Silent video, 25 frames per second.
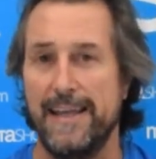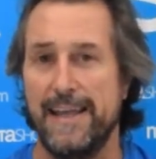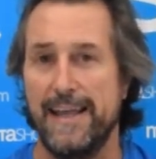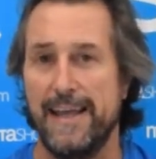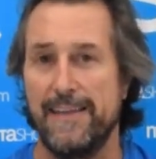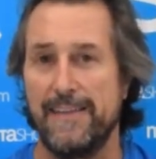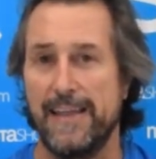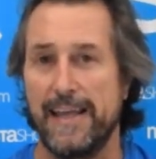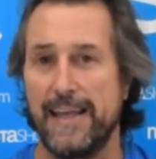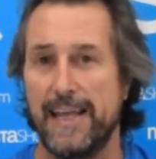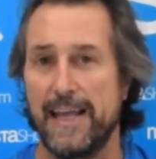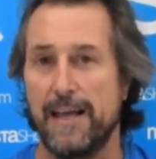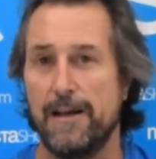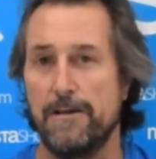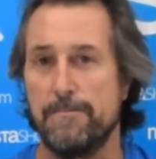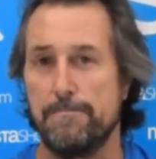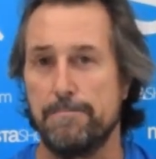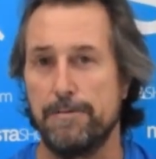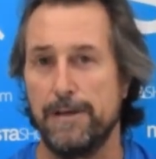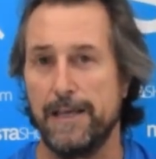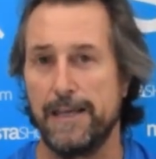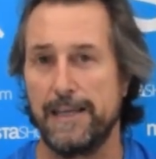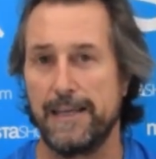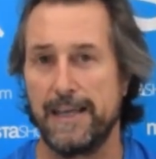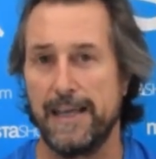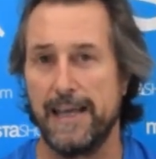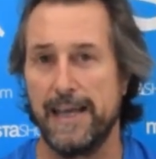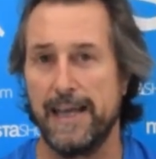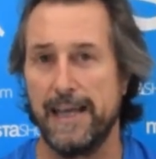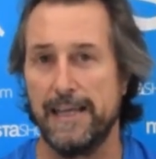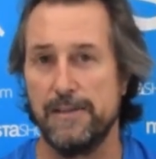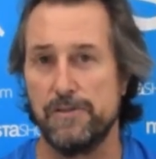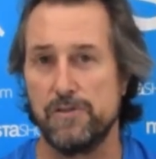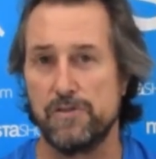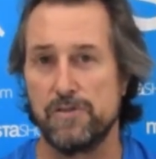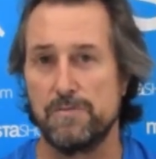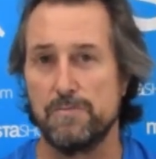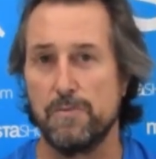and they go and pick
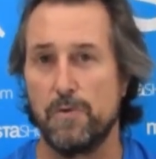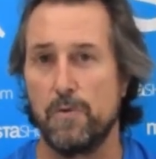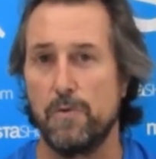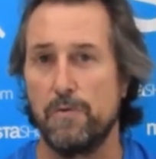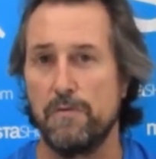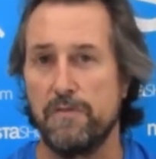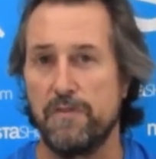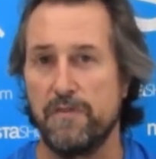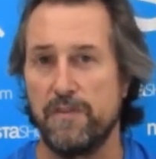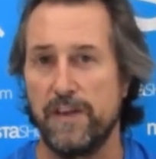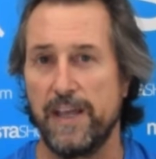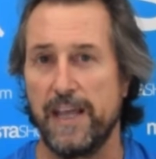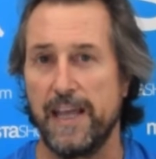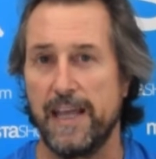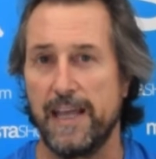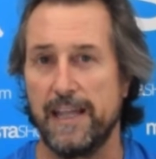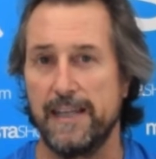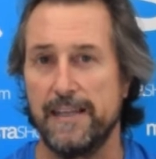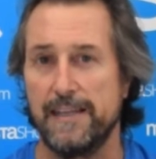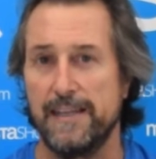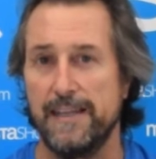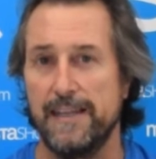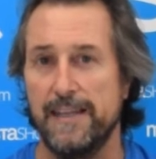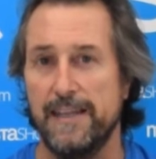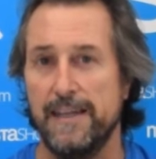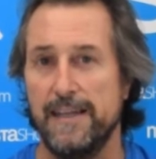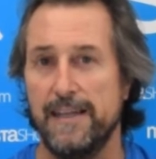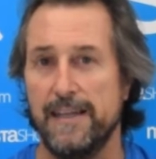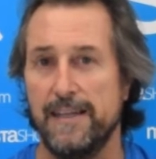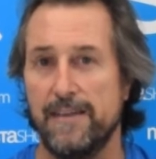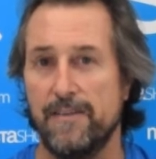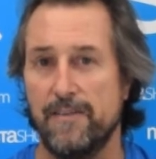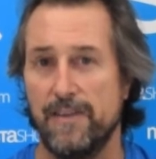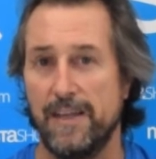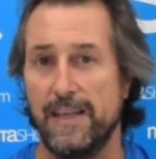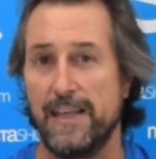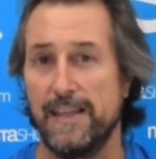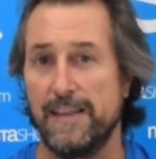a small fan
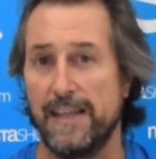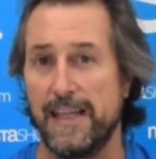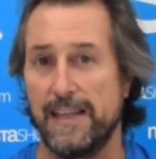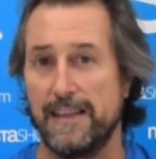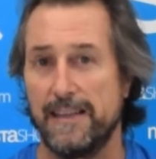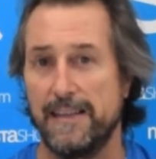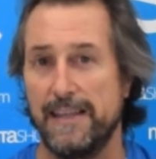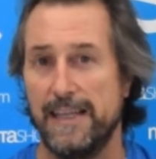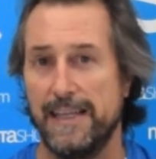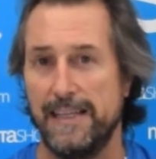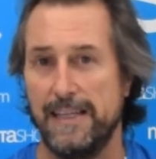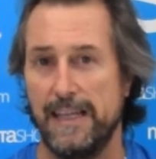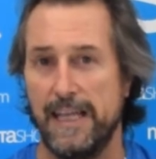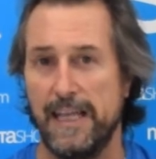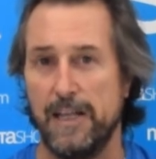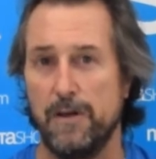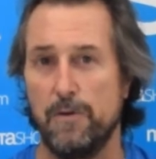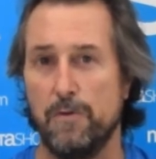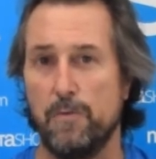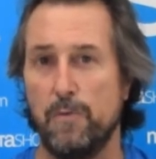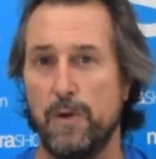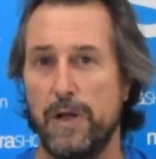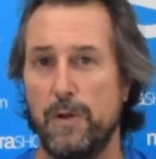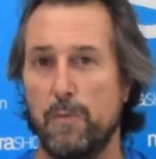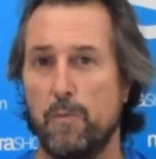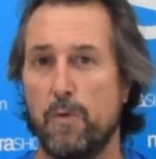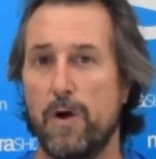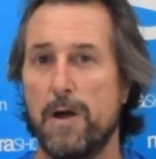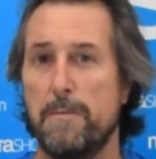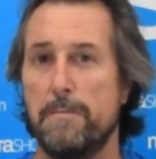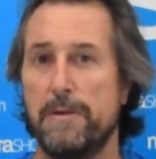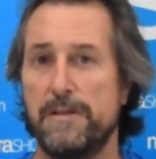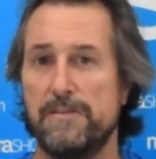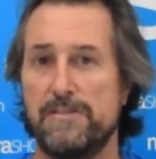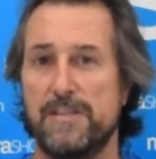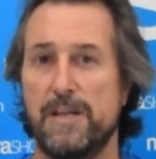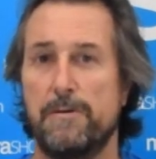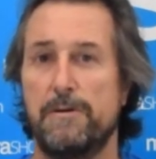thinking that it won't
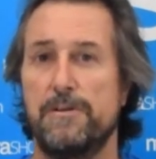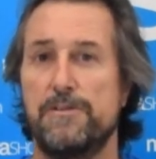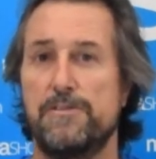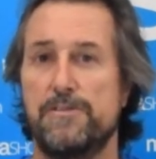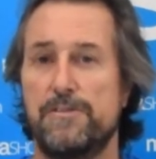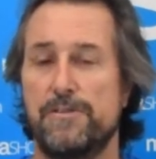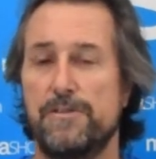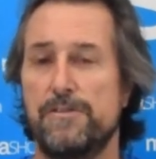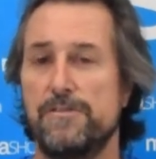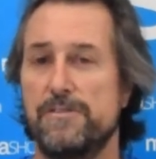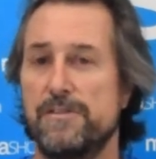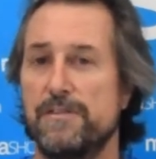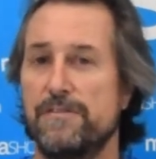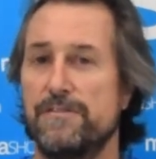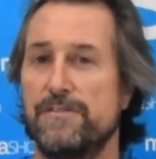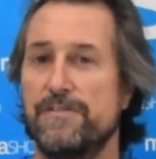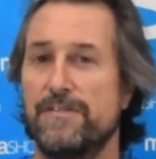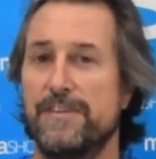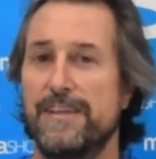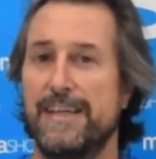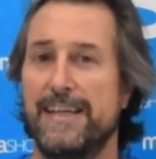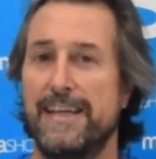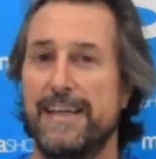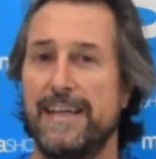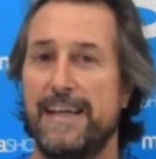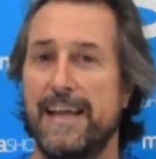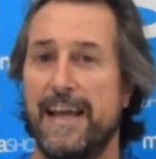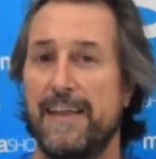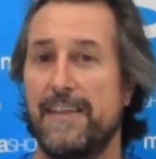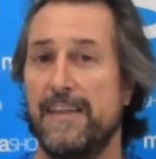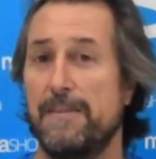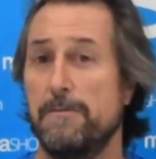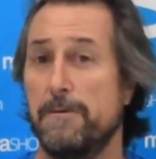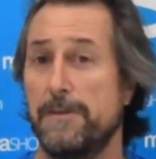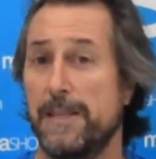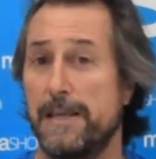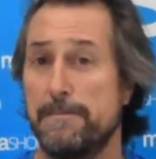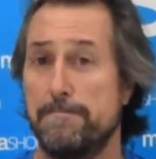be so intrusive, and
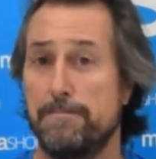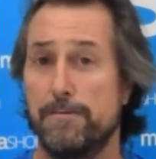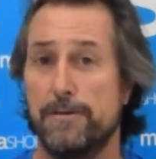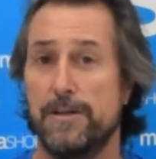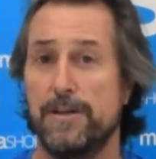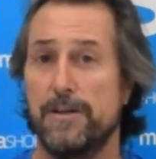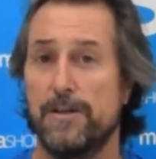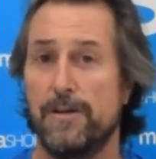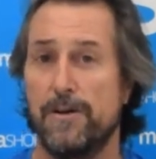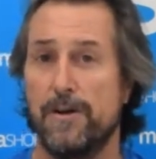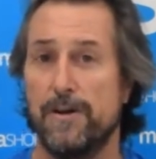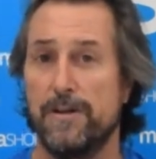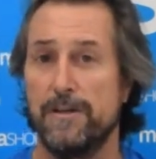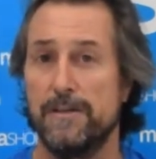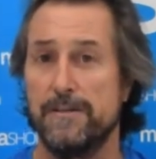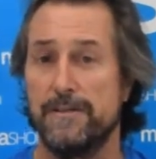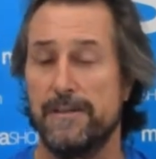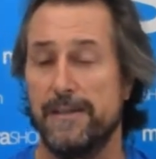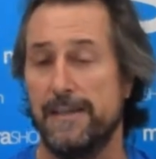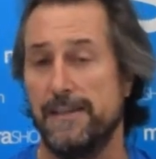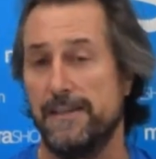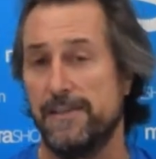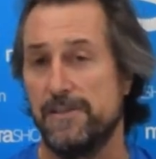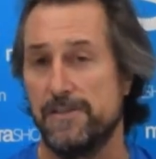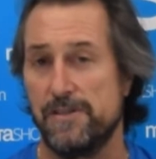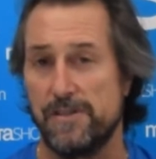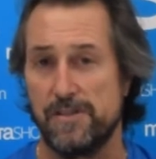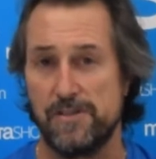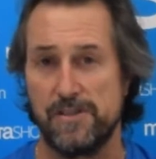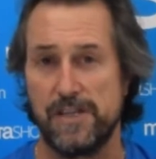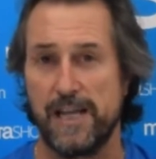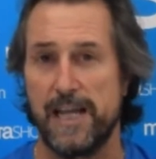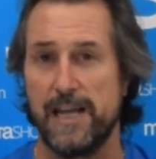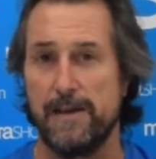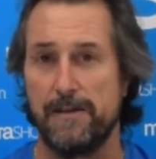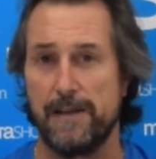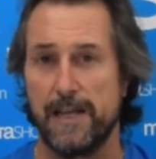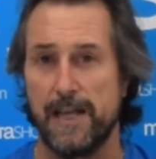then when they put it on and there's a
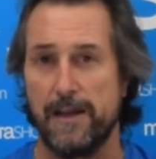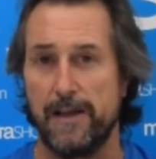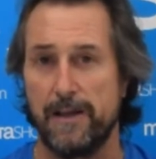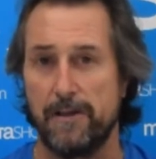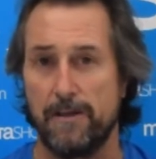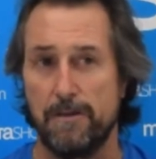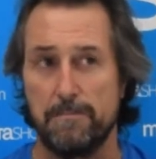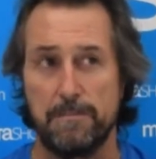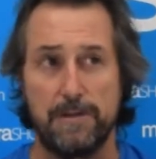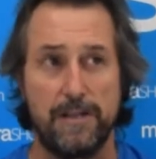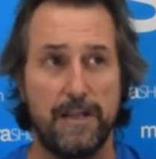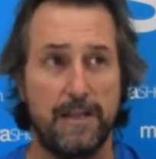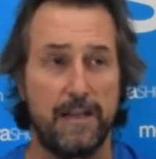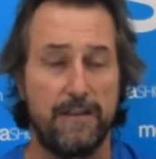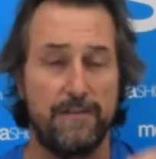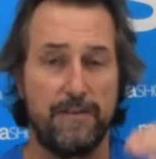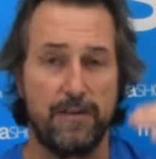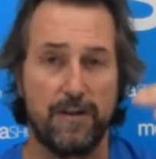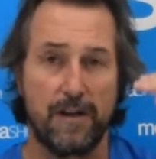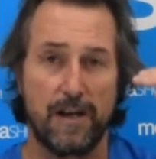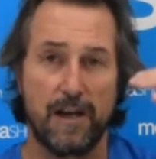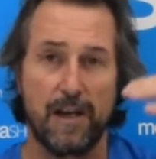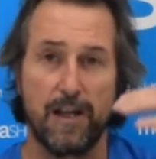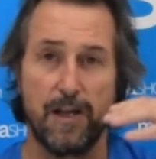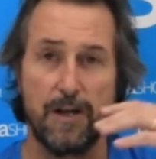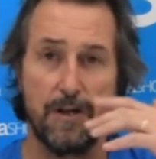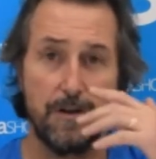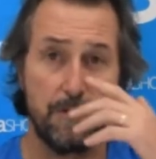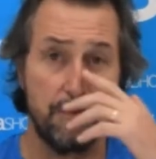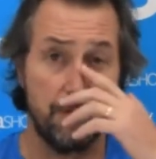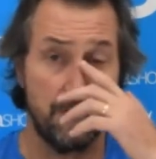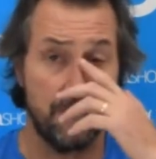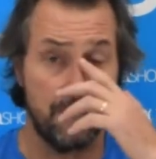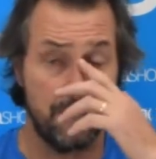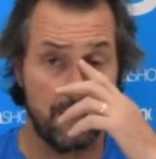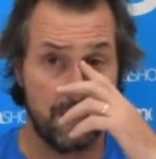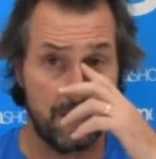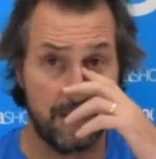shower going on, particularly if you've got low
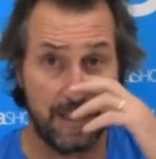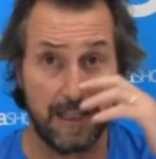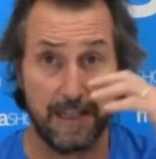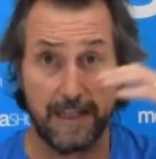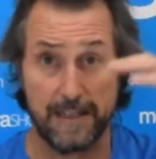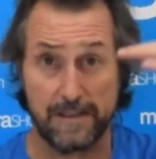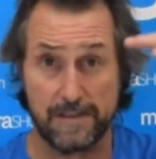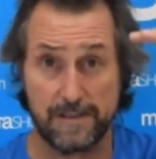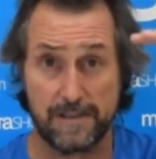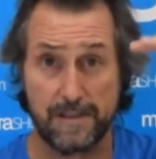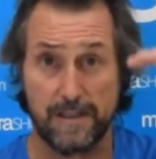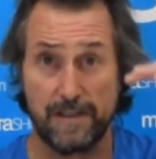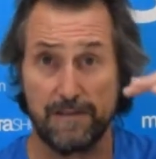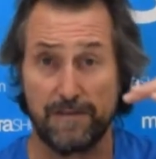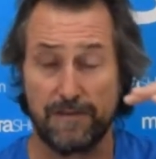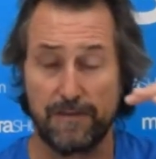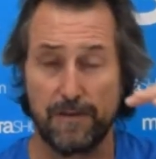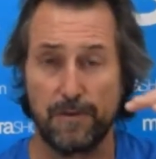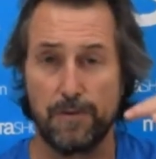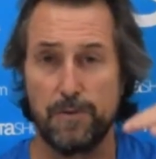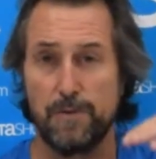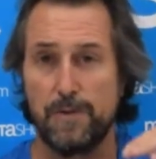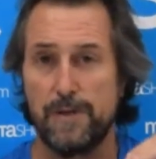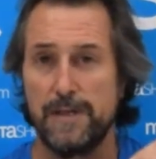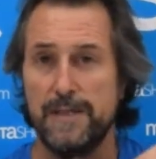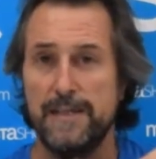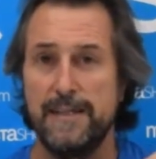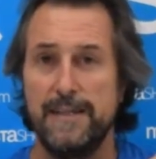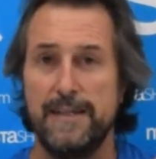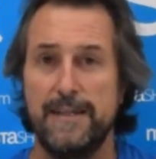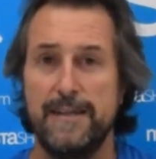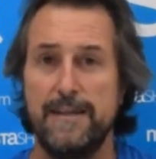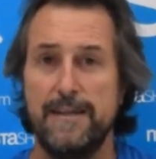ceilings to the floor,